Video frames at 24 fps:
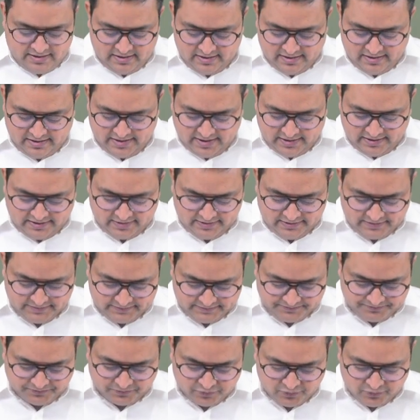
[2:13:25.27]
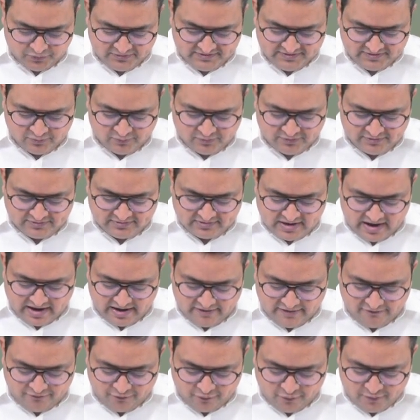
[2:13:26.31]
Correct. So this was
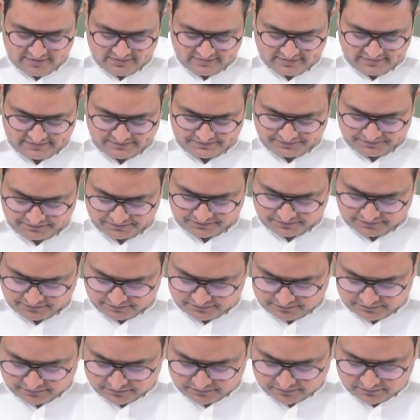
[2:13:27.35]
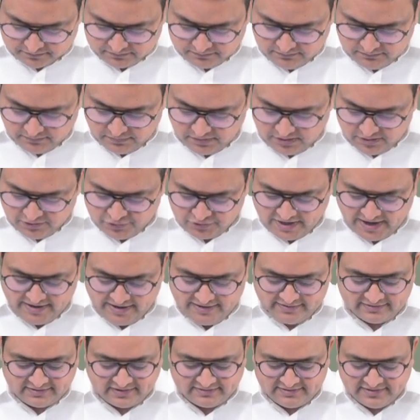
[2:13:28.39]
IFOS. Should I
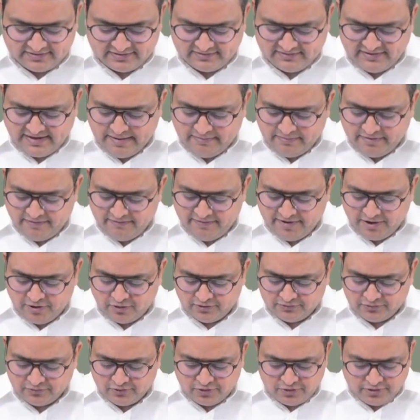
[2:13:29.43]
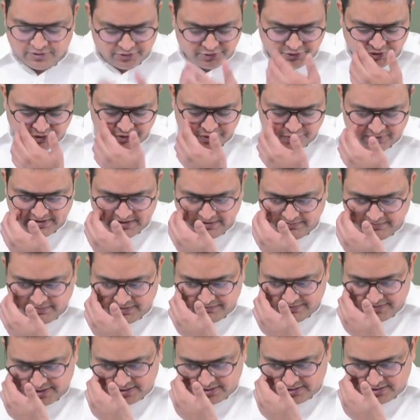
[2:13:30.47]
discuss this deemed dividend also, or do you know deemed
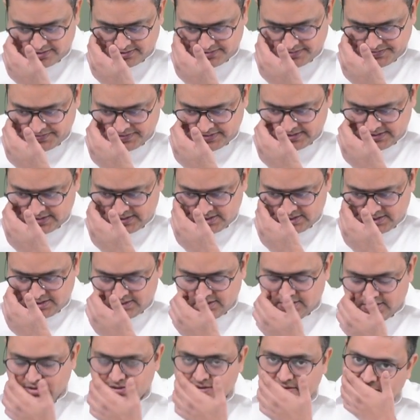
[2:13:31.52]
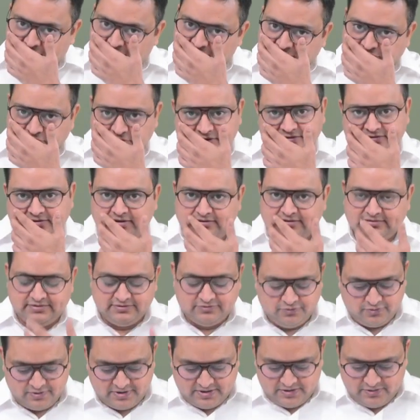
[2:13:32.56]
dividend? I should discuss this.
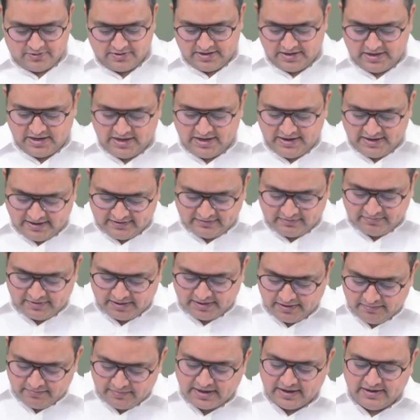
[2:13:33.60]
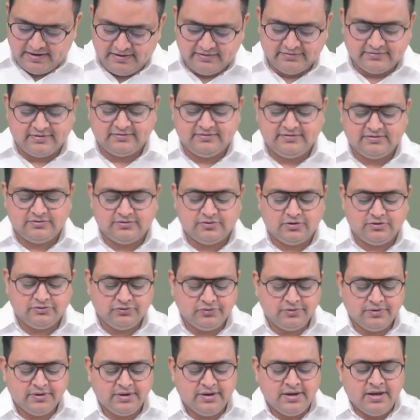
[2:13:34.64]
Okay. I'll take some time. I'll discuss this
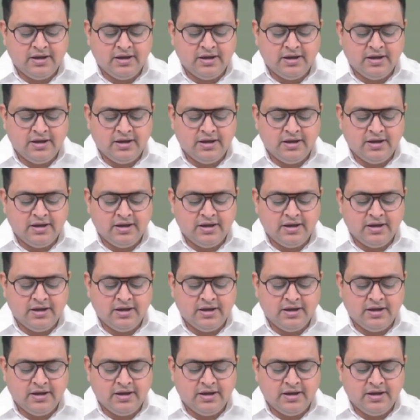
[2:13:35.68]
also.